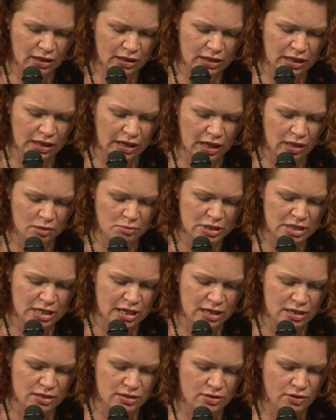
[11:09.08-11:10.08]
There came a
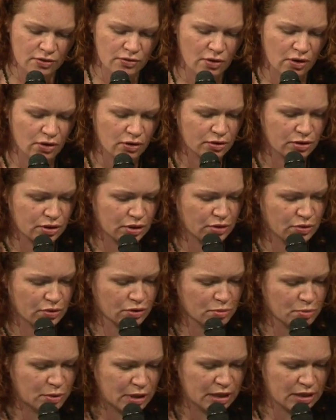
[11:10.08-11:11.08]
day so hot the
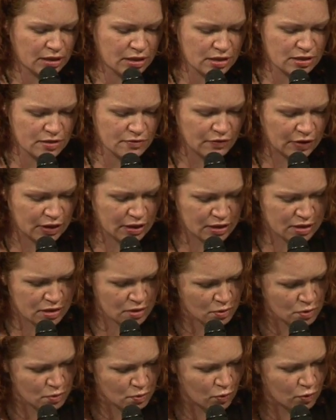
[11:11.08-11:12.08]
earth beneath his
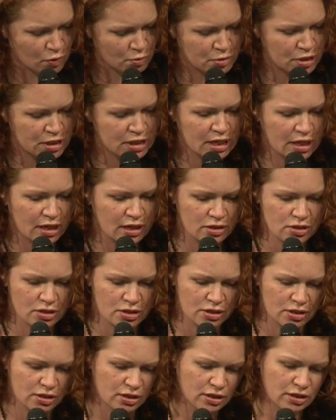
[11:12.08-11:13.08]
fingers was warm to
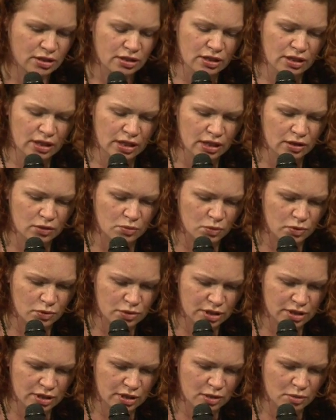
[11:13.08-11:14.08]
touch. He had
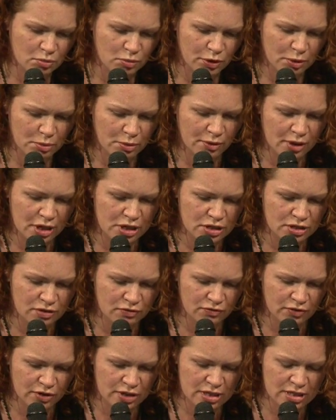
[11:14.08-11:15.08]
watered it in
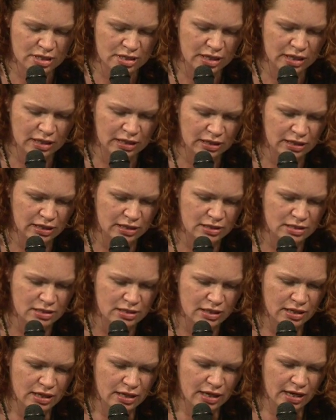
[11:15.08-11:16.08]
preparation for his
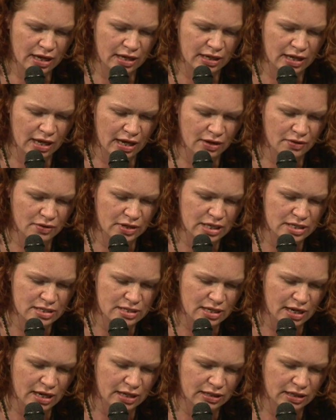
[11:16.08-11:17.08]
seedlings, and now he
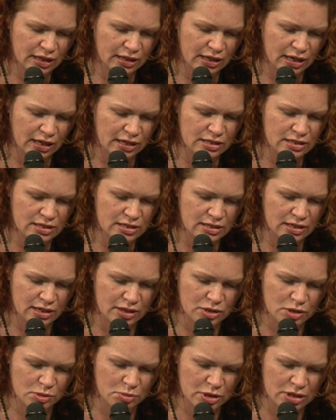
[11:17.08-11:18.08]
sat and ate his
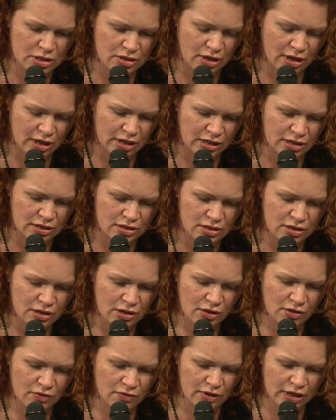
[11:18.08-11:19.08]
lunch beside it,
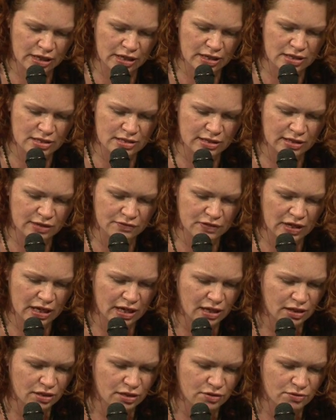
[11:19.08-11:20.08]
running his left
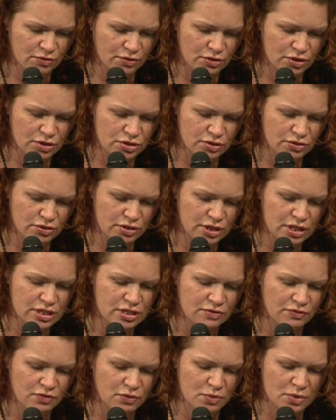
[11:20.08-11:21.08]
hand through the dirt
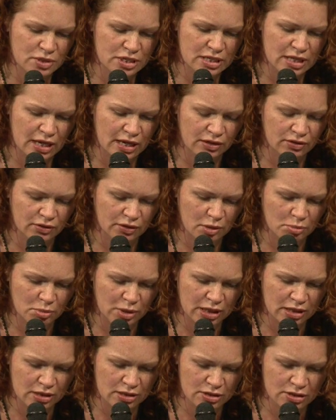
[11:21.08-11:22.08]
as if it were sand on a
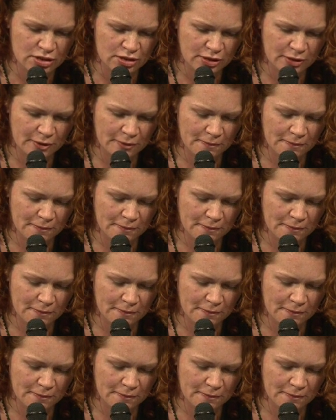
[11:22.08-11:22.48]
beach.